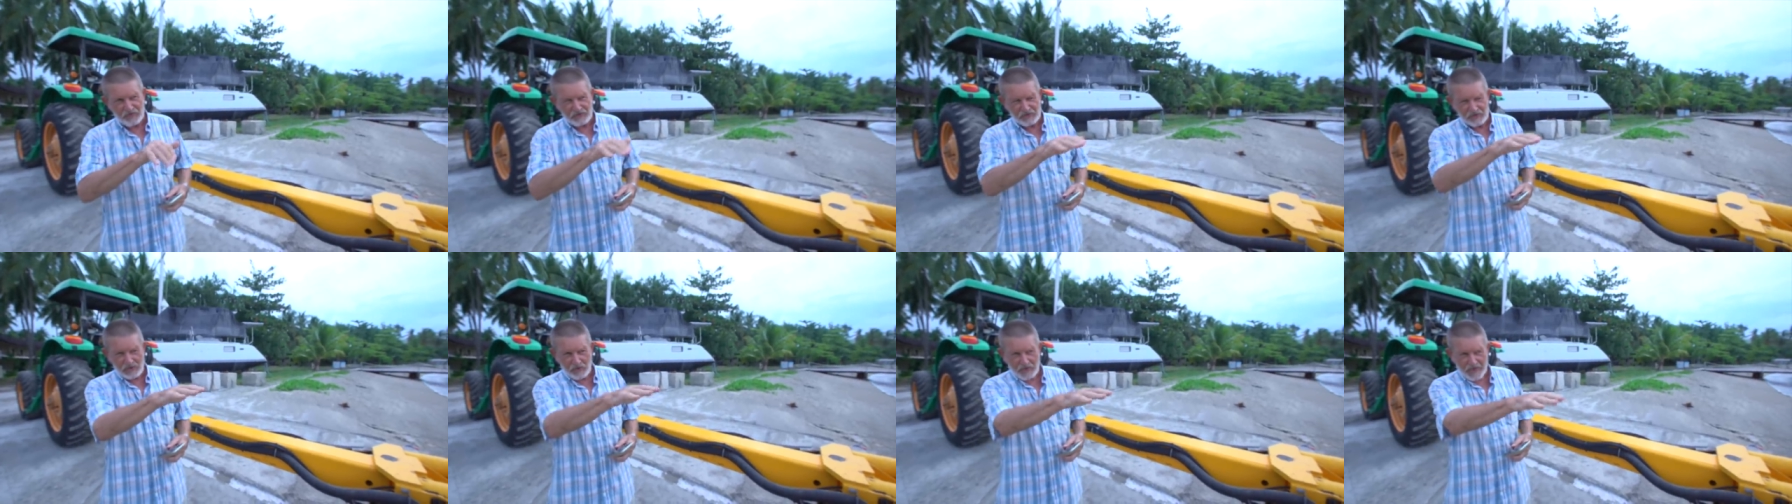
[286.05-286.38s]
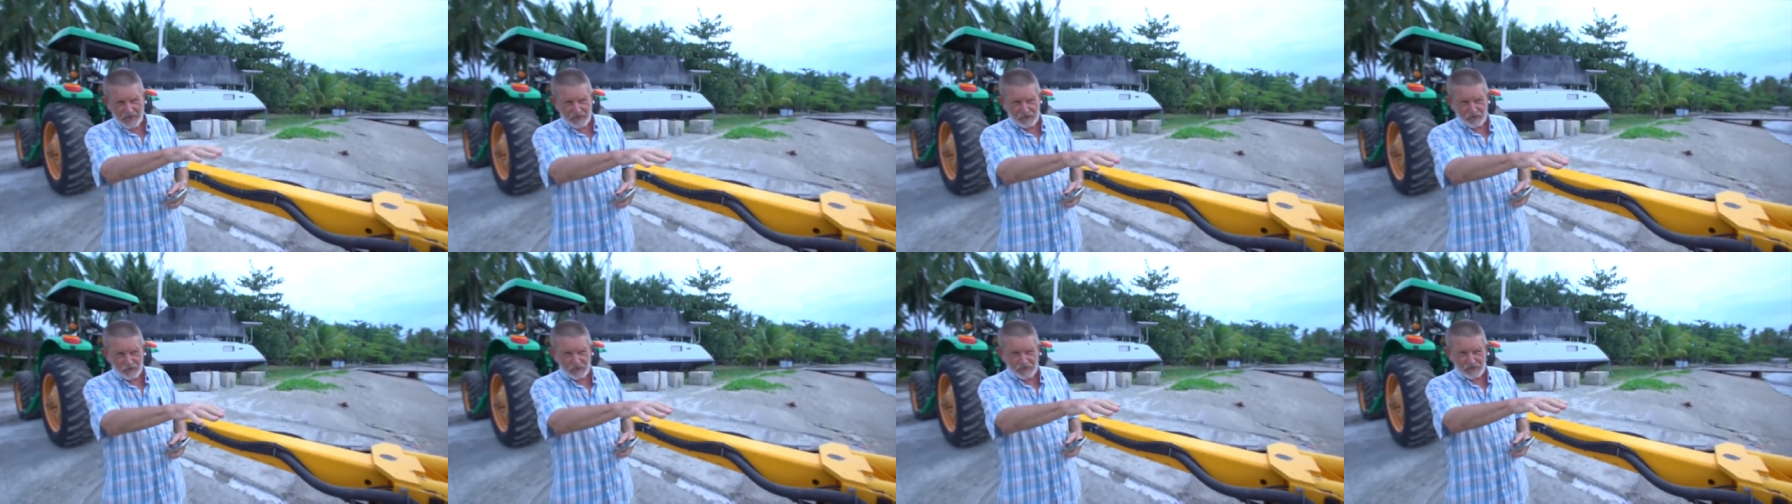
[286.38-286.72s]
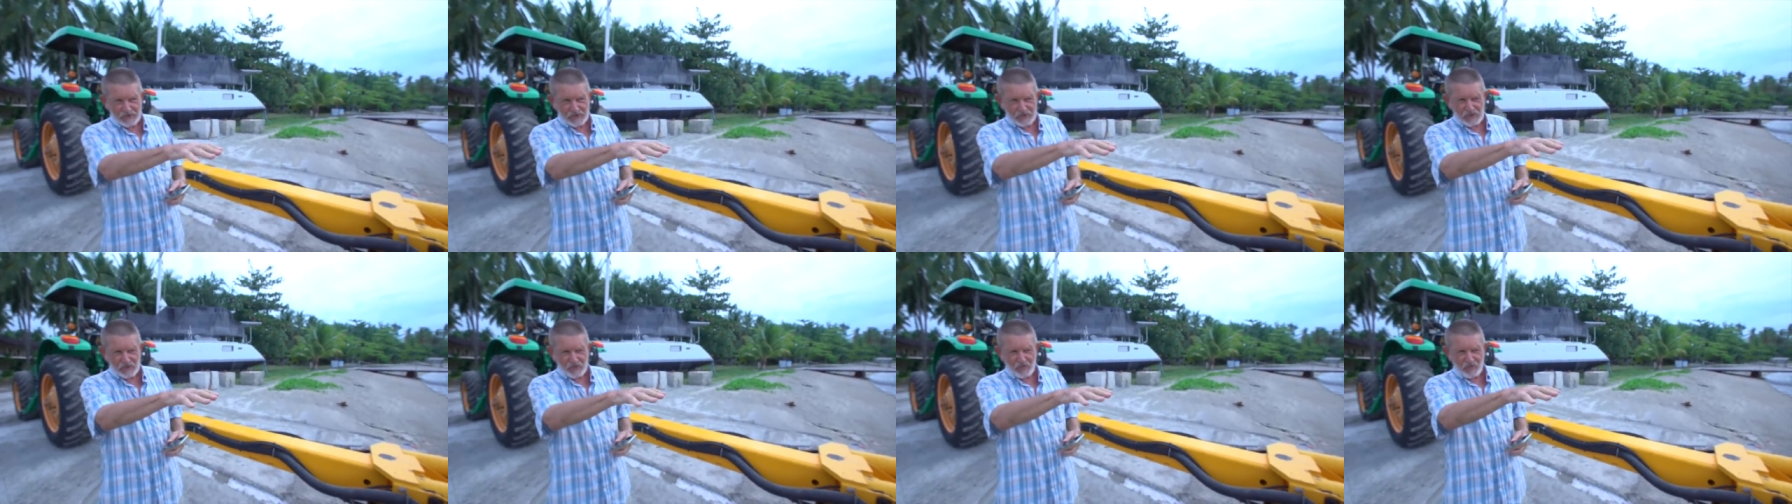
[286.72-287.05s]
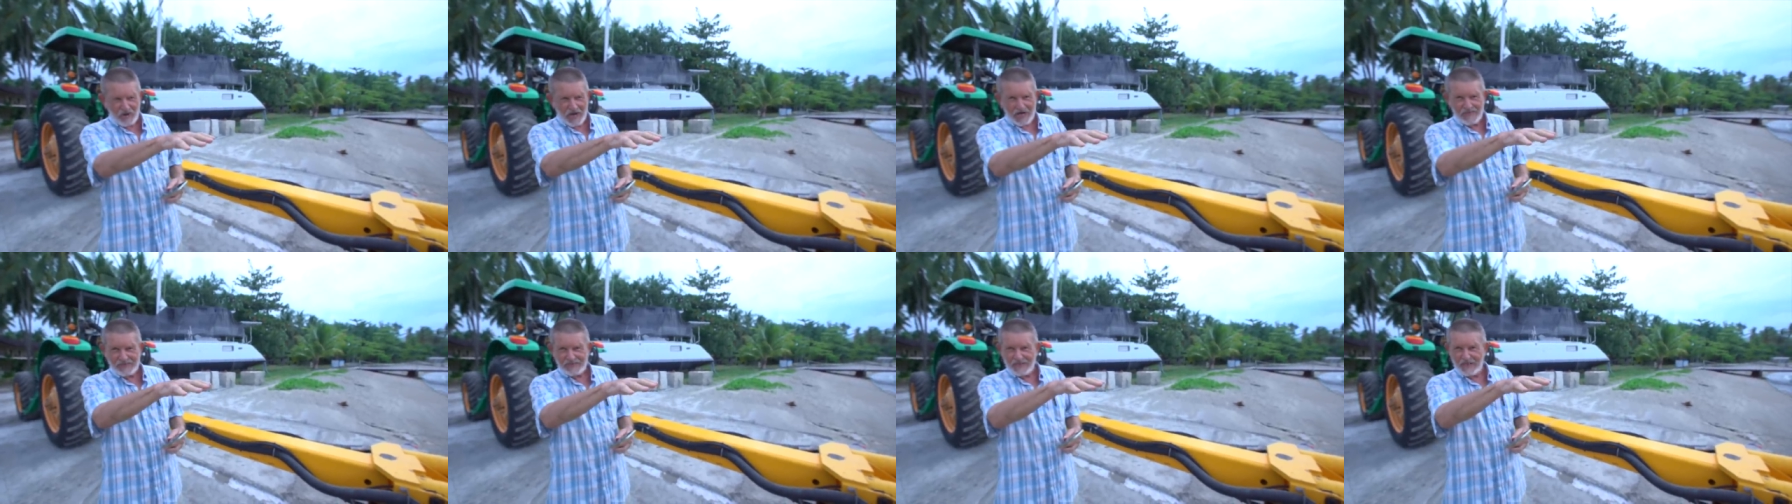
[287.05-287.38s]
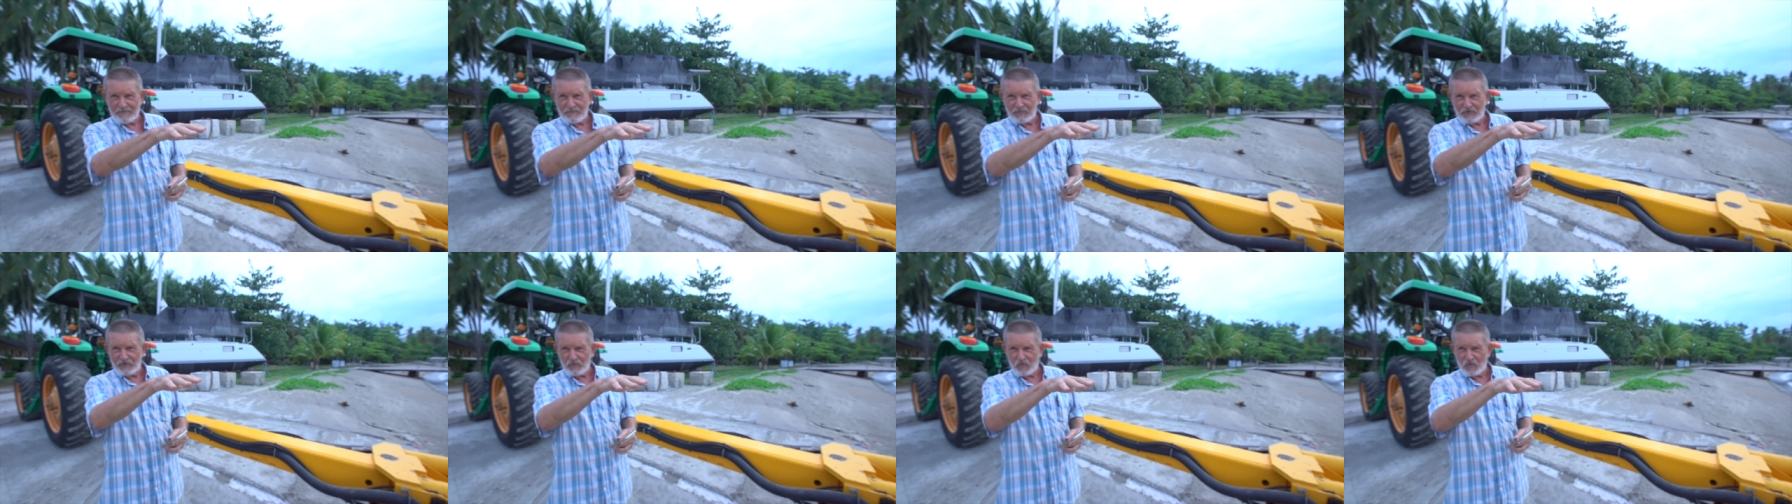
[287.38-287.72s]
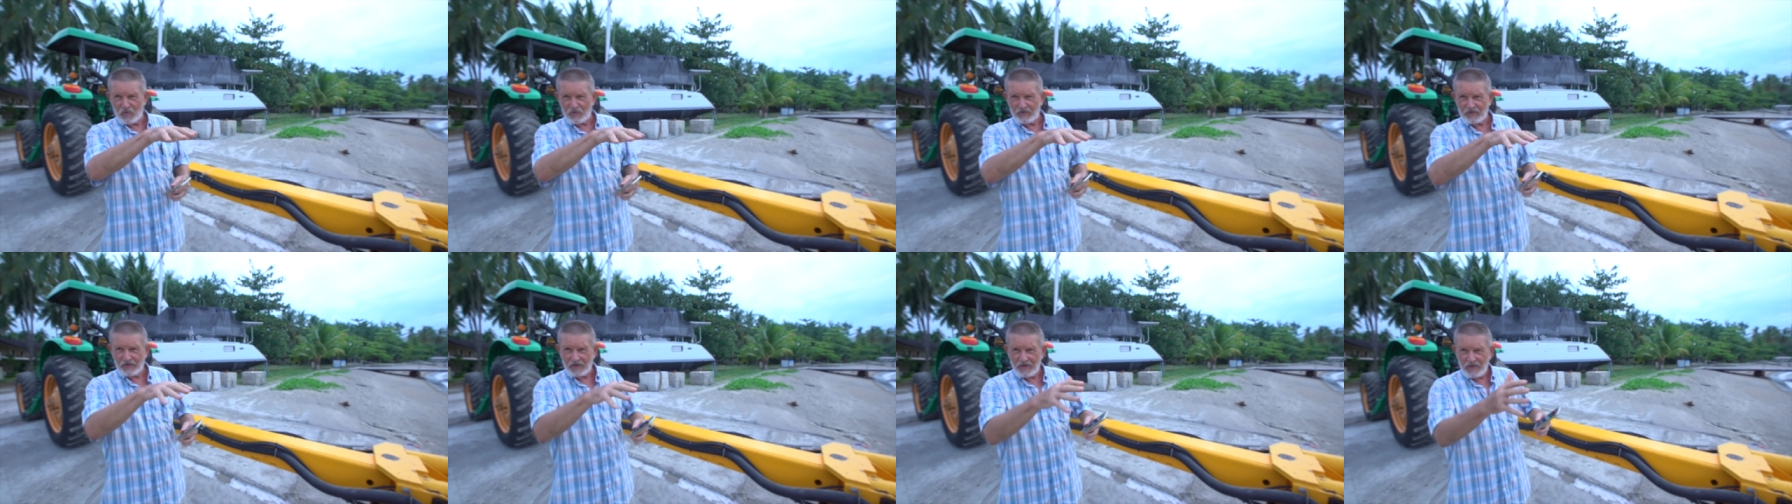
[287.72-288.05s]
and so as we see you rise up with the
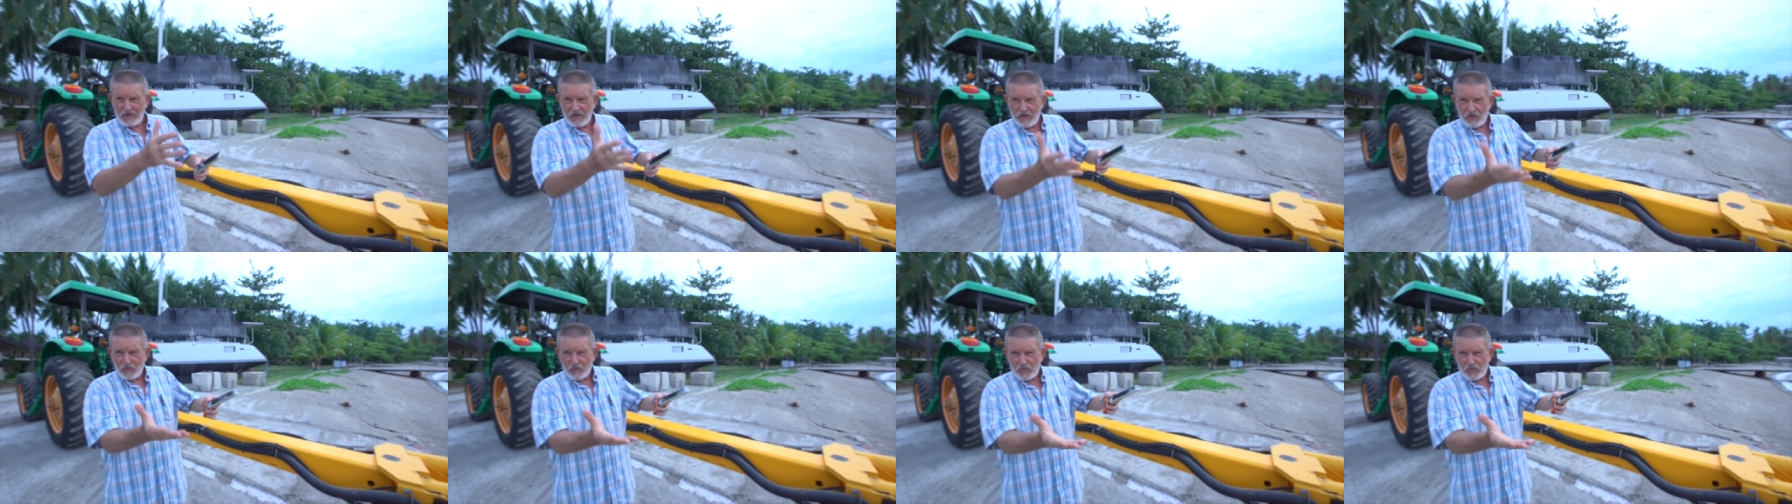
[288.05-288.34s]
water,